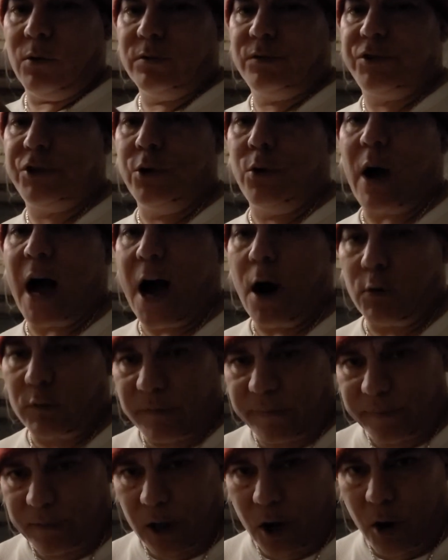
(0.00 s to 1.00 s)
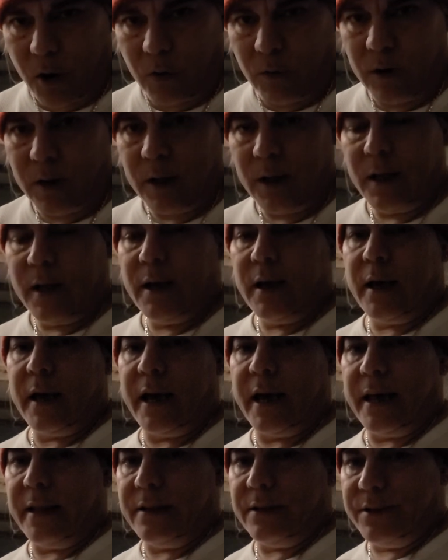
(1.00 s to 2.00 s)
2 outflow,
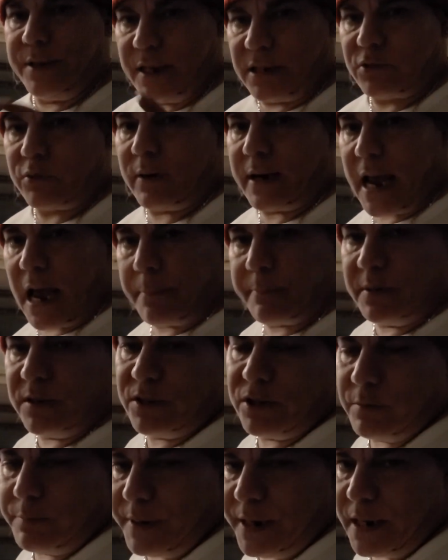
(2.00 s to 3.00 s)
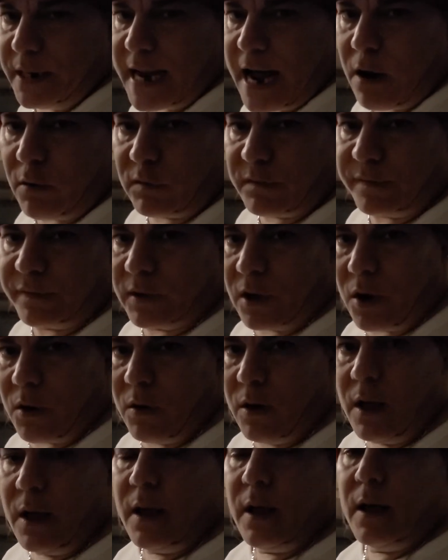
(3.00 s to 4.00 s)
and this one happens to be an outflow.
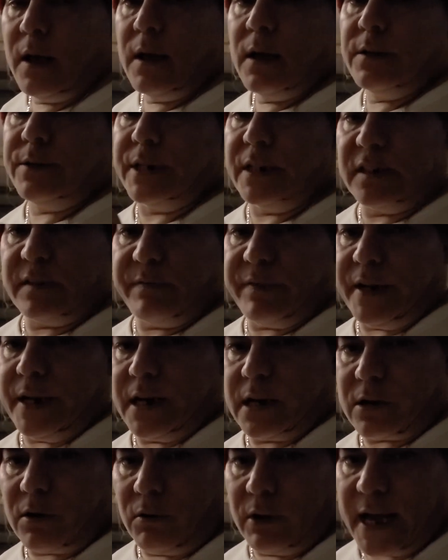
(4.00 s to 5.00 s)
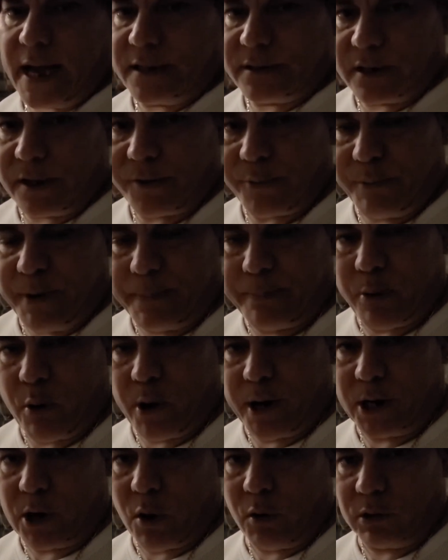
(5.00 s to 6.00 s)
This vehicle has a
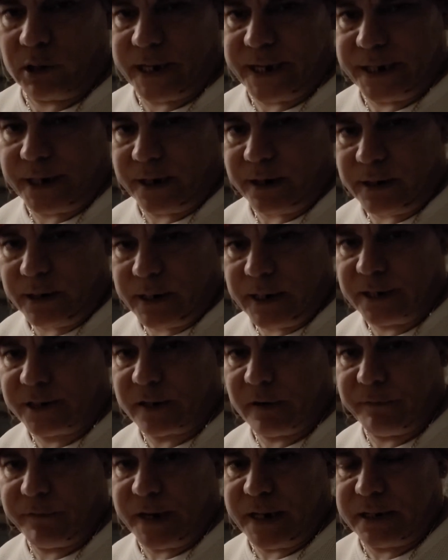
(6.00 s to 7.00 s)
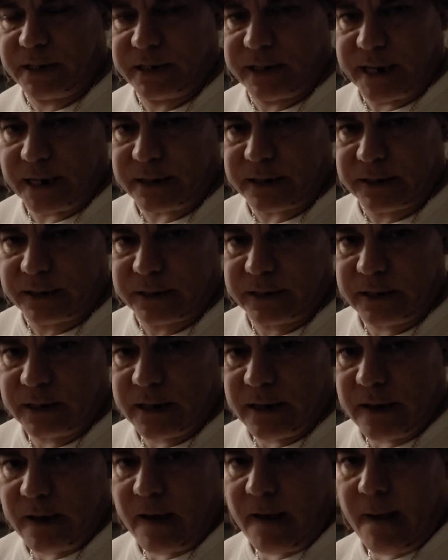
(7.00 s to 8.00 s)
3.0 liter, it's a V6,
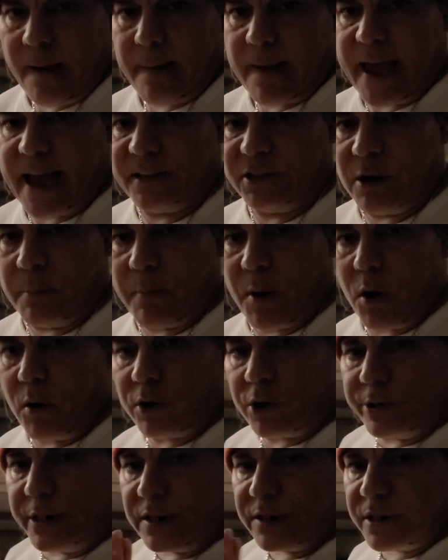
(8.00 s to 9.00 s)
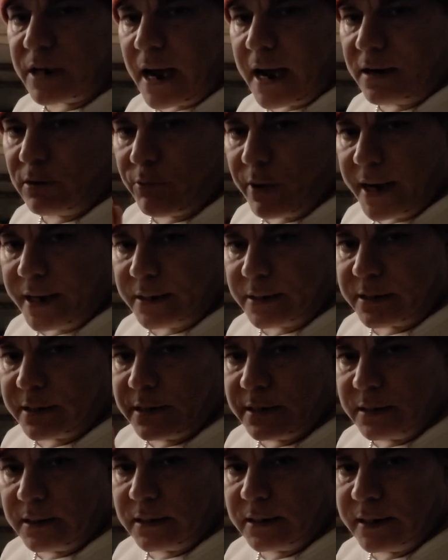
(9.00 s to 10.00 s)
and the motor is sideways.
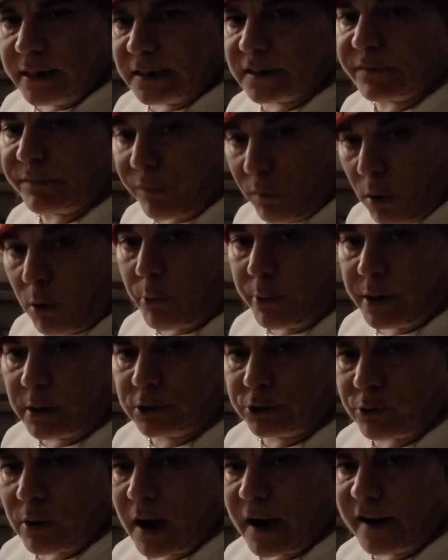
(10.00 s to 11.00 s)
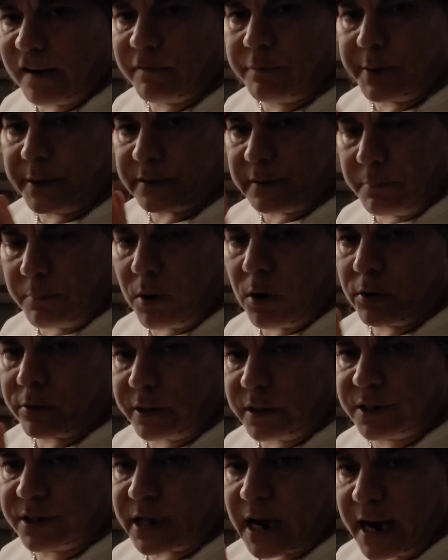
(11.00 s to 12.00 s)
It's 4-wheel drive, but the motor
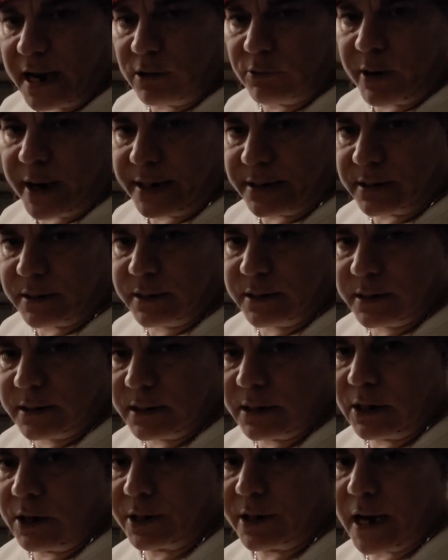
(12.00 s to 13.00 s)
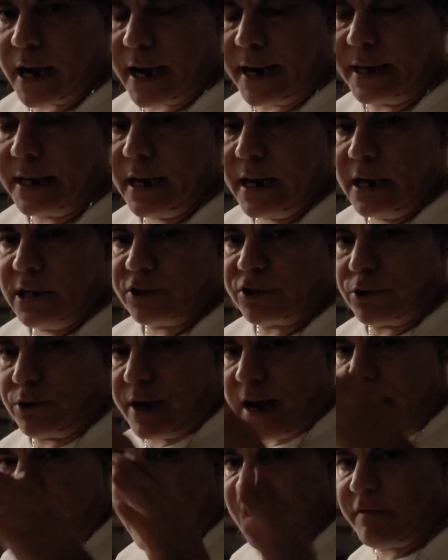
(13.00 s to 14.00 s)
is sideways, okay? So you
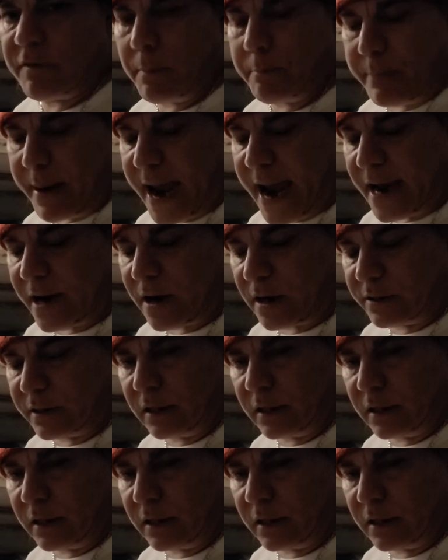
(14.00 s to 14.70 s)
have a bank on the